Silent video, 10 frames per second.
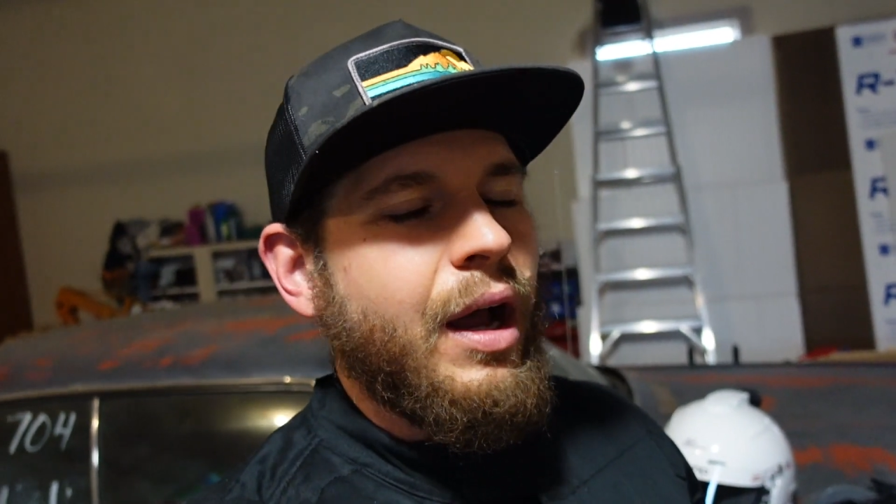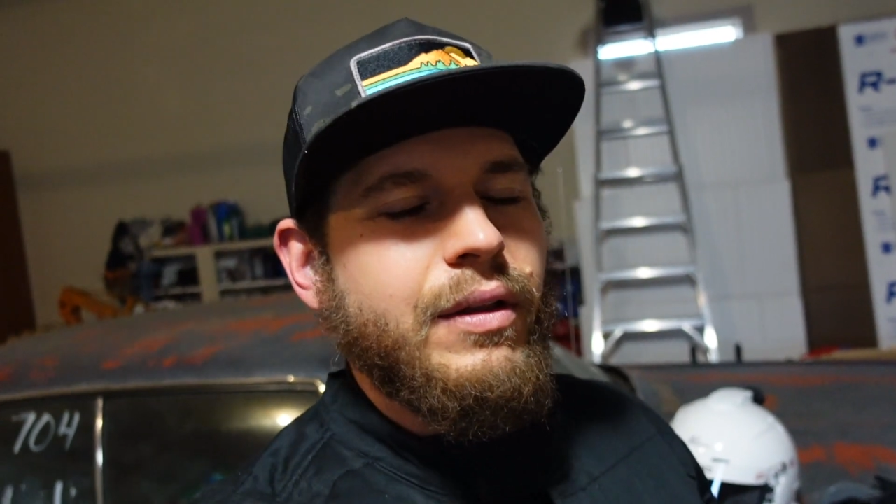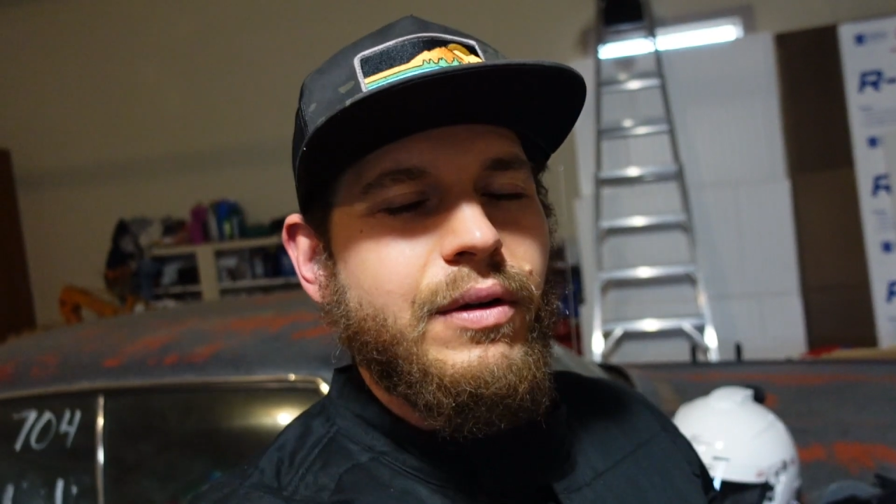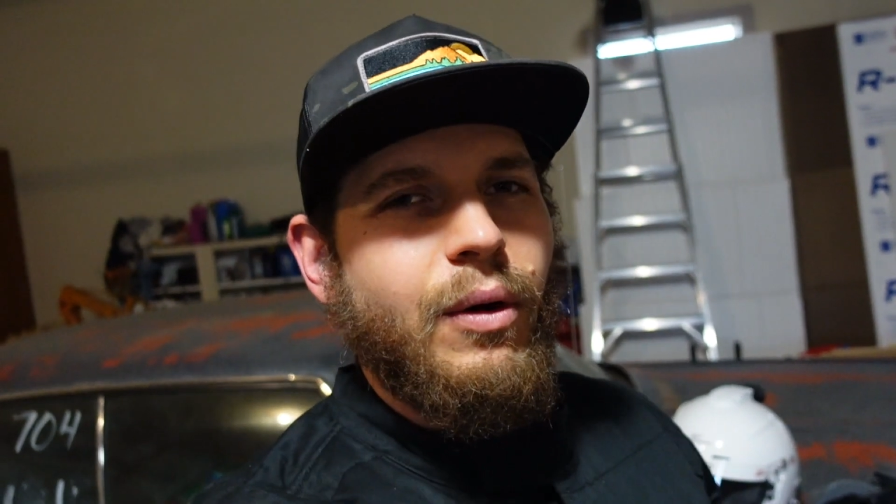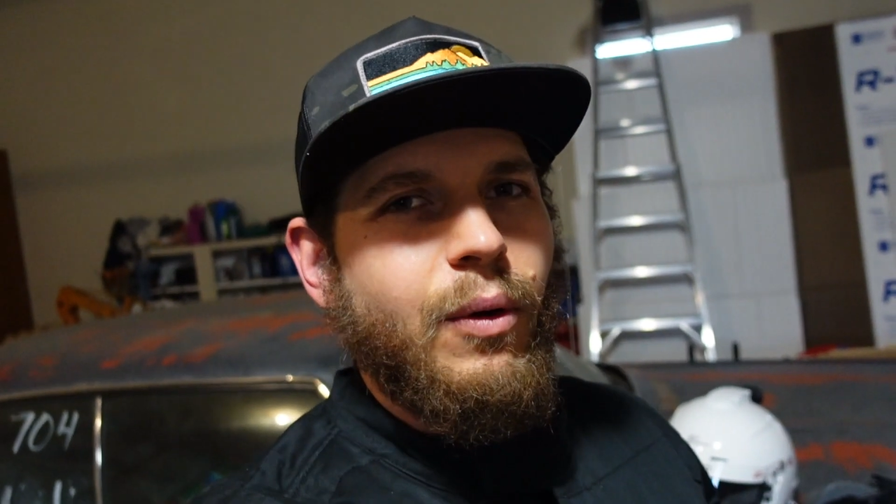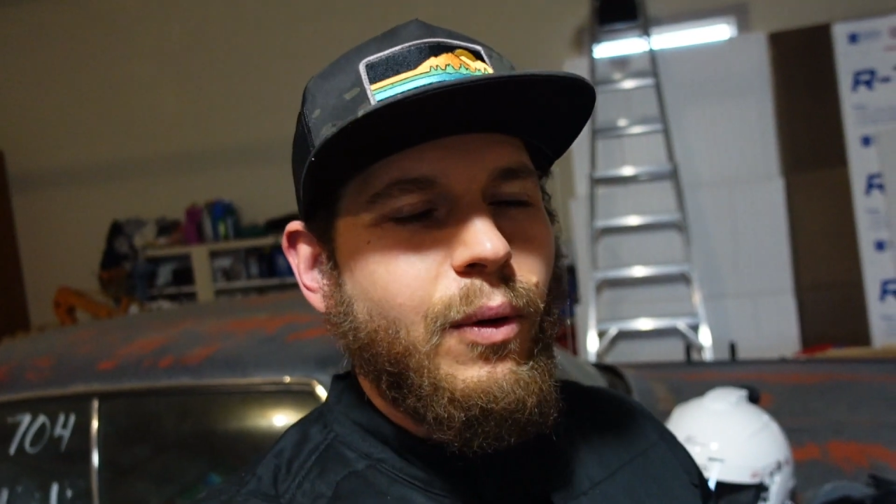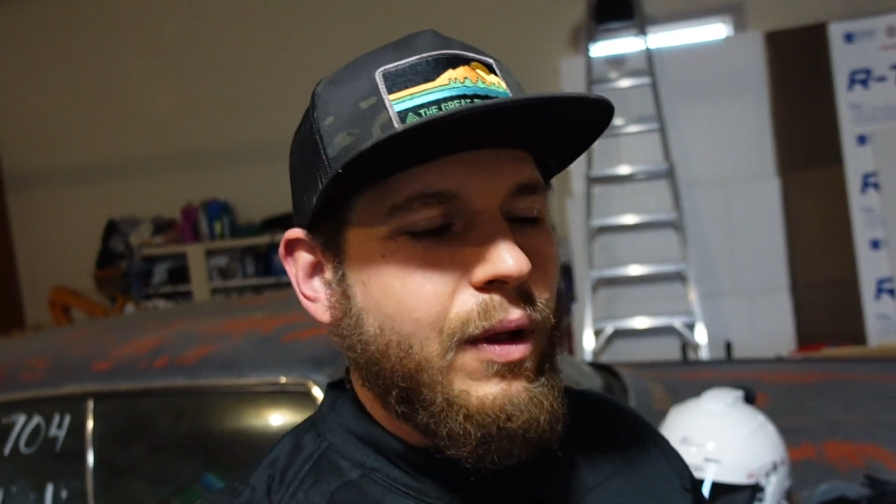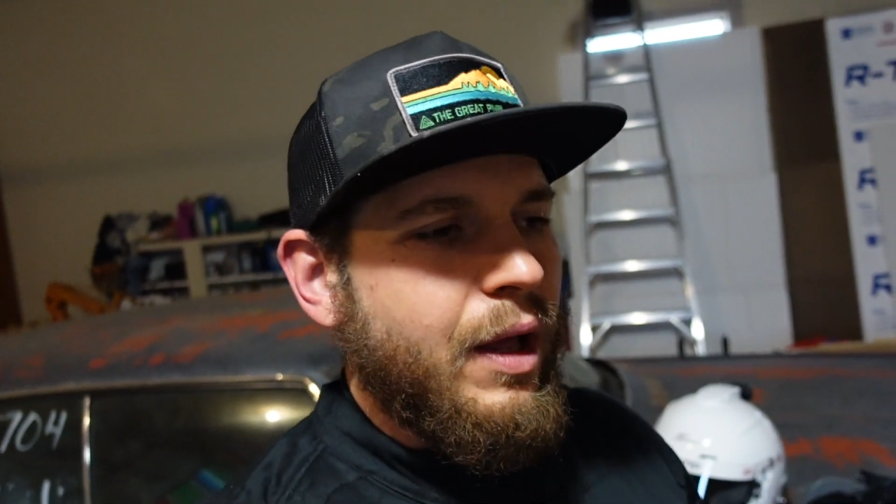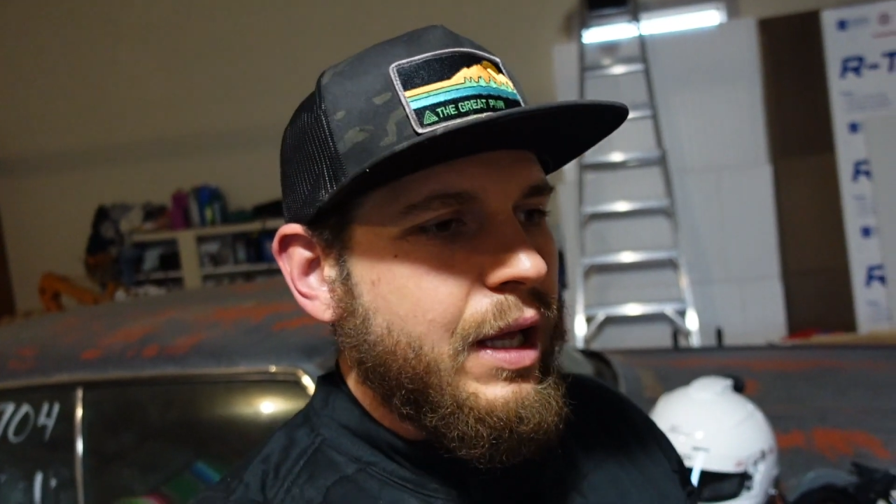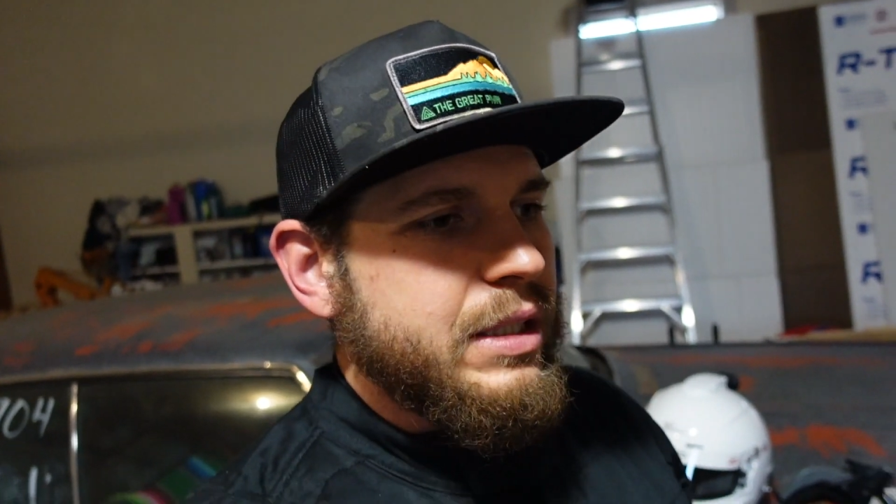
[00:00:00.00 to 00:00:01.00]
a little
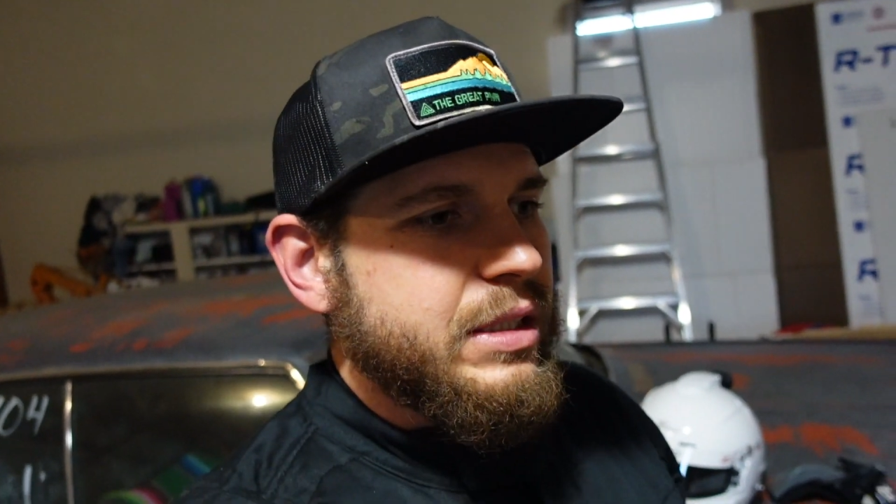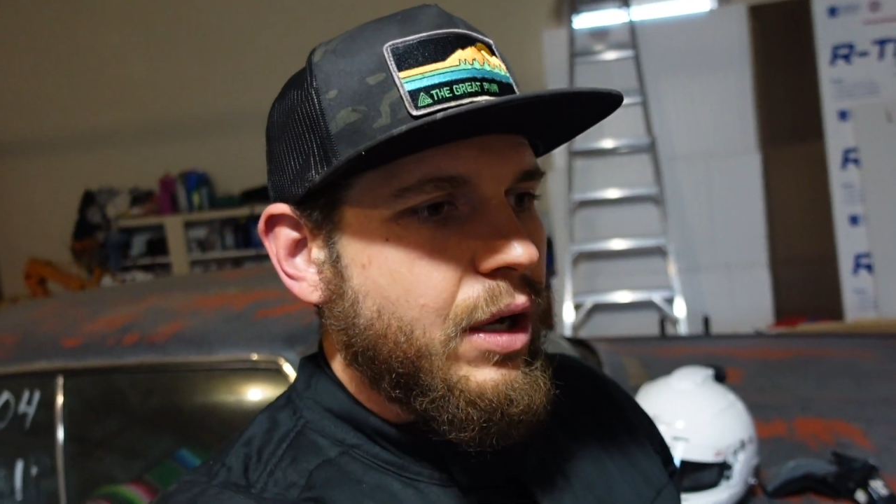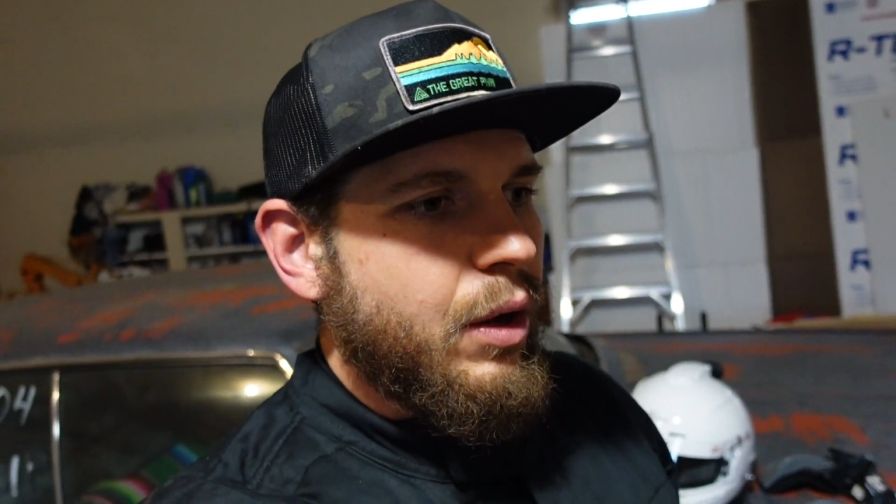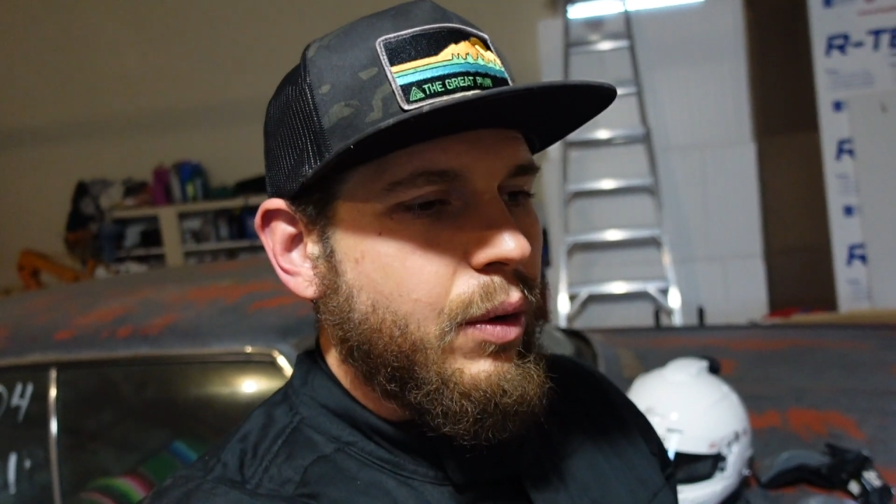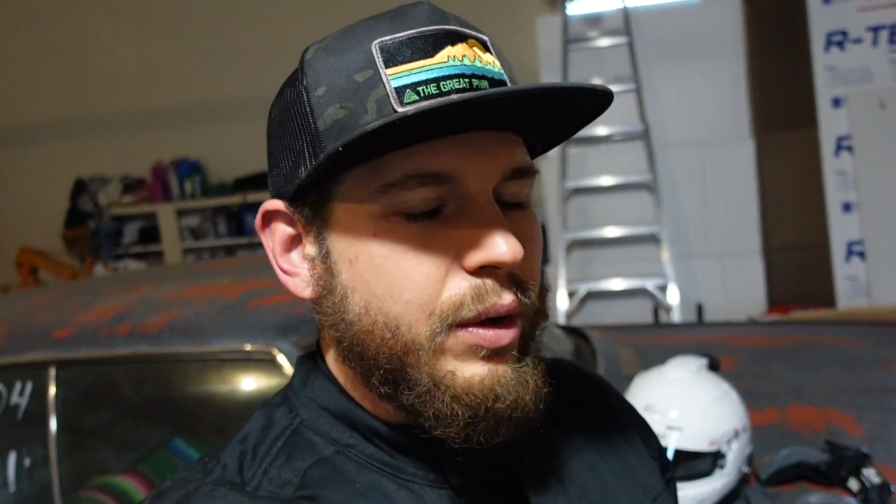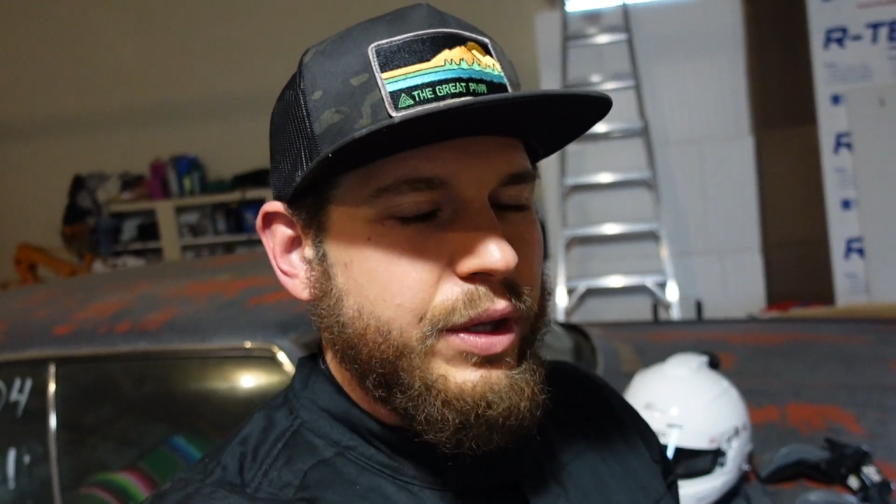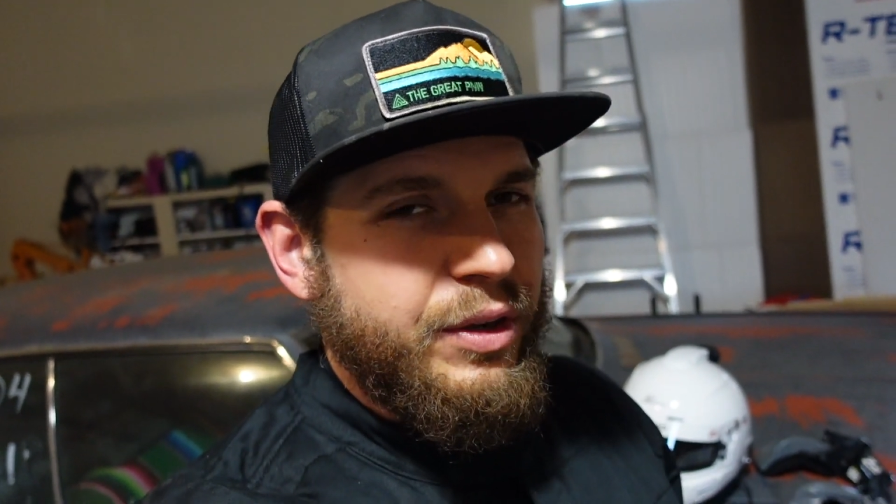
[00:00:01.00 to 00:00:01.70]
hole. So